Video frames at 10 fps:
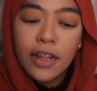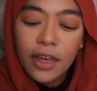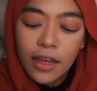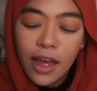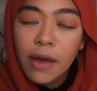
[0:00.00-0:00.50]
like
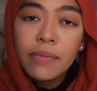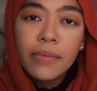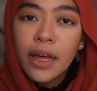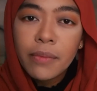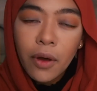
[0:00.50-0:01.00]

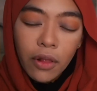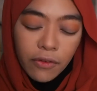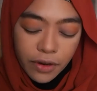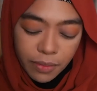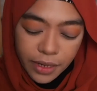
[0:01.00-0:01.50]
I'm all
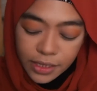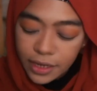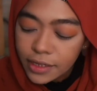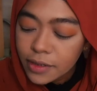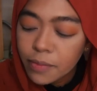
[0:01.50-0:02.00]
over the place,
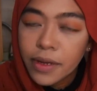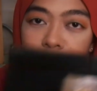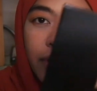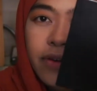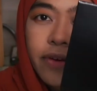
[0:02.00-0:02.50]
guys, but
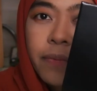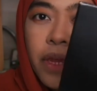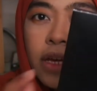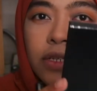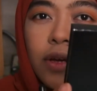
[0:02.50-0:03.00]
whatever.
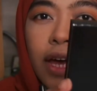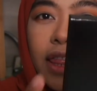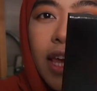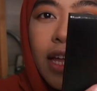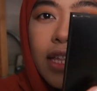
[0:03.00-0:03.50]
So I
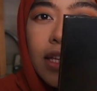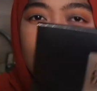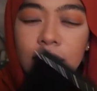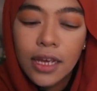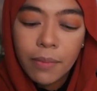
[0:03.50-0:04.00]
take
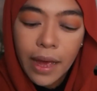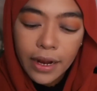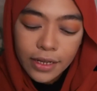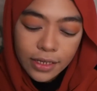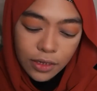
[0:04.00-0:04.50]
this
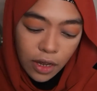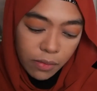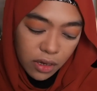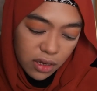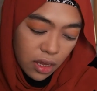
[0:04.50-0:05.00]
palette, so I'm
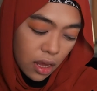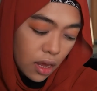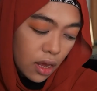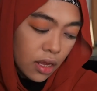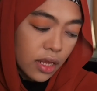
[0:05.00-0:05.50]
gonna
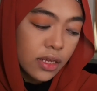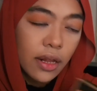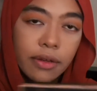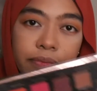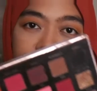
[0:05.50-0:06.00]
take this
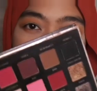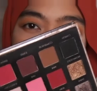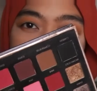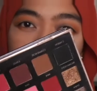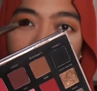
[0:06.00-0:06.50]
color.
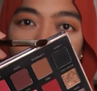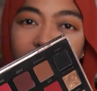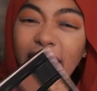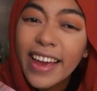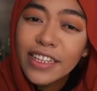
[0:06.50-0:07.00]

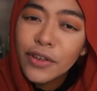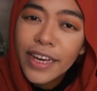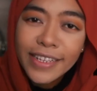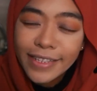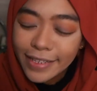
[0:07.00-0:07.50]
I guess you
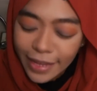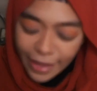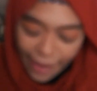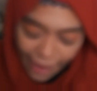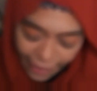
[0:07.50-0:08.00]
can just take
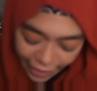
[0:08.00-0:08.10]
any